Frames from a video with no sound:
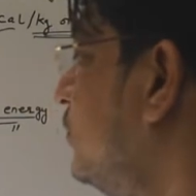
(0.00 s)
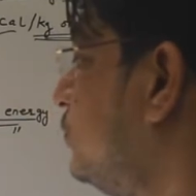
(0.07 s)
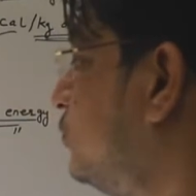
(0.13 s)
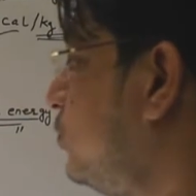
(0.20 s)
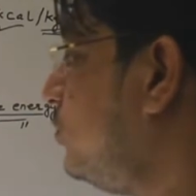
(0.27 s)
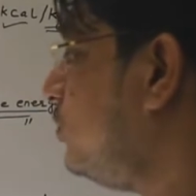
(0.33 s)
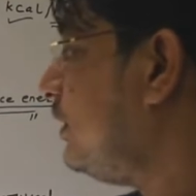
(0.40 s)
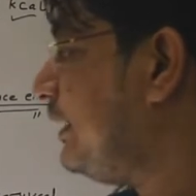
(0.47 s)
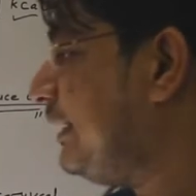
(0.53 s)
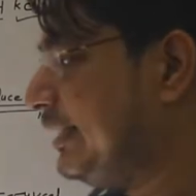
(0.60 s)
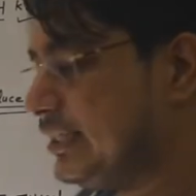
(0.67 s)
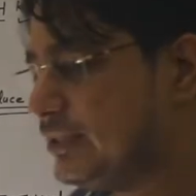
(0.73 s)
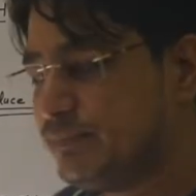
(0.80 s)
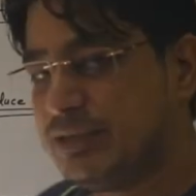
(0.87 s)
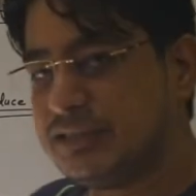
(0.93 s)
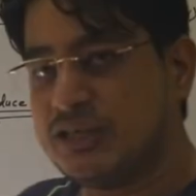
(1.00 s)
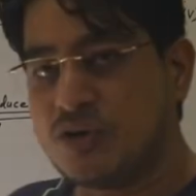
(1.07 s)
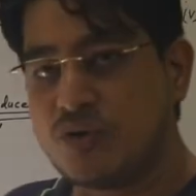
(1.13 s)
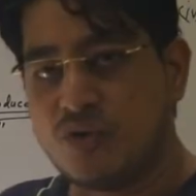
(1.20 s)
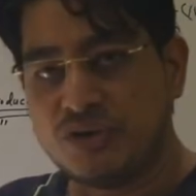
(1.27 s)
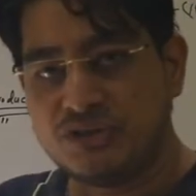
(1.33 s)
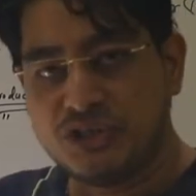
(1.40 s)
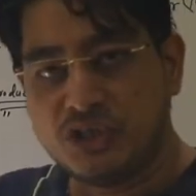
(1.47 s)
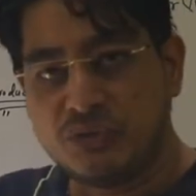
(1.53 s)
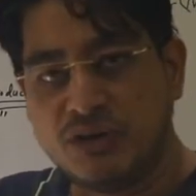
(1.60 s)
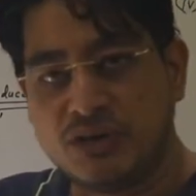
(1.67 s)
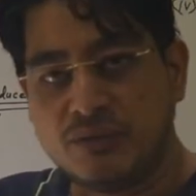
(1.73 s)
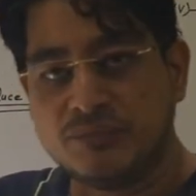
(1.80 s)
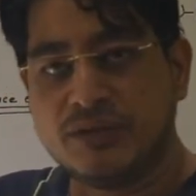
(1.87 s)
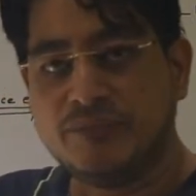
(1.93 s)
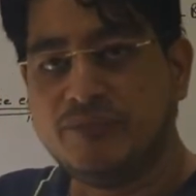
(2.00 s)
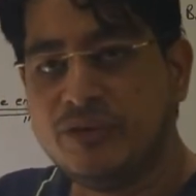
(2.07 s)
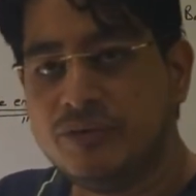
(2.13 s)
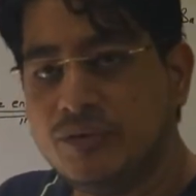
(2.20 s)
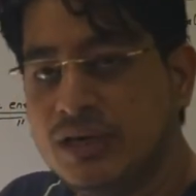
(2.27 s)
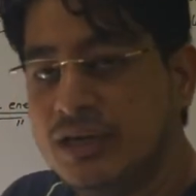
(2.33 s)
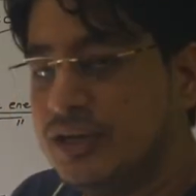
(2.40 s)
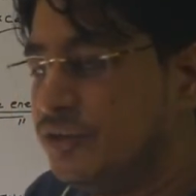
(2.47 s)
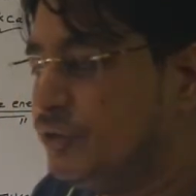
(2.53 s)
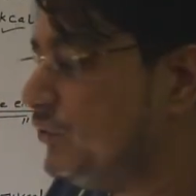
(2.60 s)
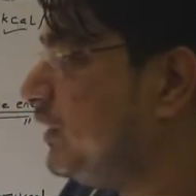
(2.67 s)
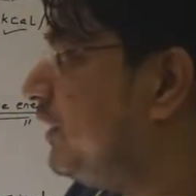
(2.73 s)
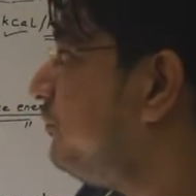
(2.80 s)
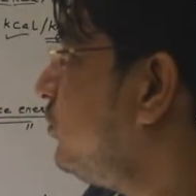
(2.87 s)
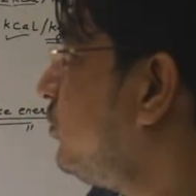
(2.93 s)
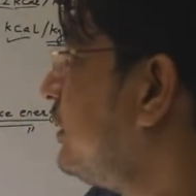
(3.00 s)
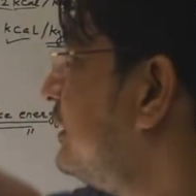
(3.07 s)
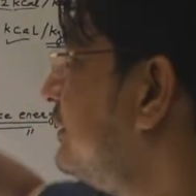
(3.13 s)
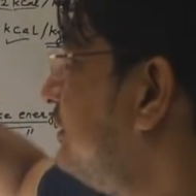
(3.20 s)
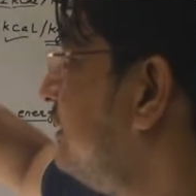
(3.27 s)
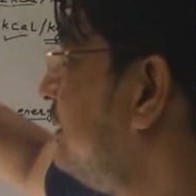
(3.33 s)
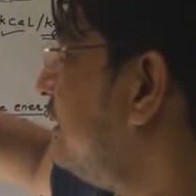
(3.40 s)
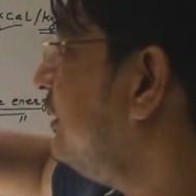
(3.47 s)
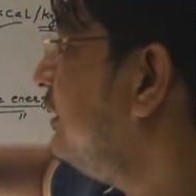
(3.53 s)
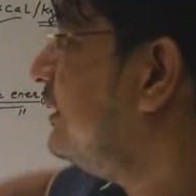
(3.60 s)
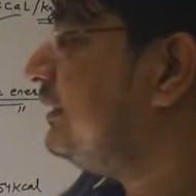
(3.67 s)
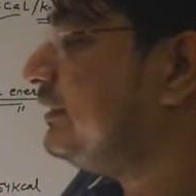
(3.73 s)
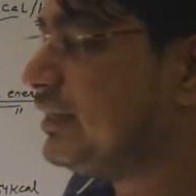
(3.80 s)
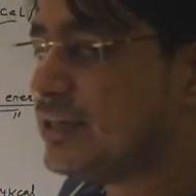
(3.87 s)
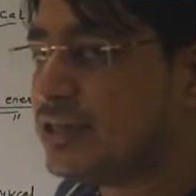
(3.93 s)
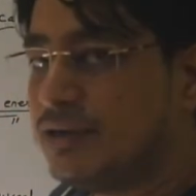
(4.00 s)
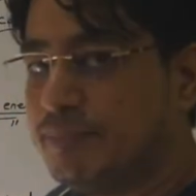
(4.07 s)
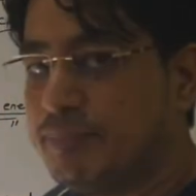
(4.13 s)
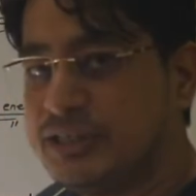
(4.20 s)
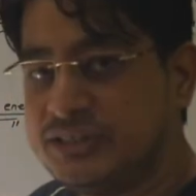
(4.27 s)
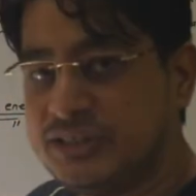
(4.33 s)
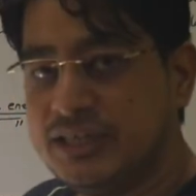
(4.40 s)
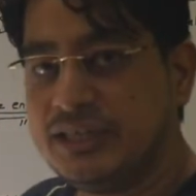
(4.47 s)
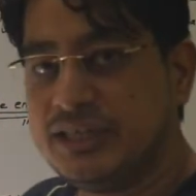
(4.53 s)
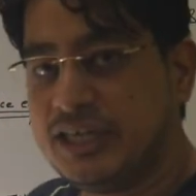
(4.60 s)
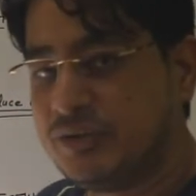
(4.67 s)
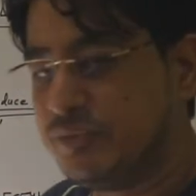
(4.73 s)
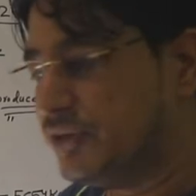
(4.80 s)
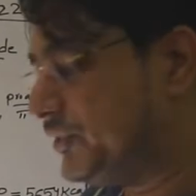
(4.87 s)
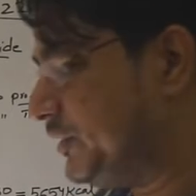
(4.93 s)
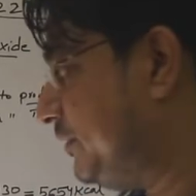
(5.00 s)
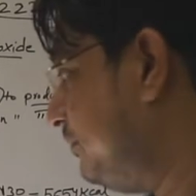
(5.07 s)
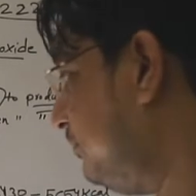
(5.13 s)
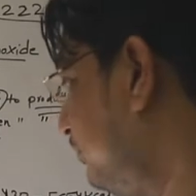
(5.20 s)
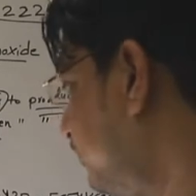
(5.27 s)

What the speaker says: So as per the constituent of the fuel, you have to consider the combustion equation.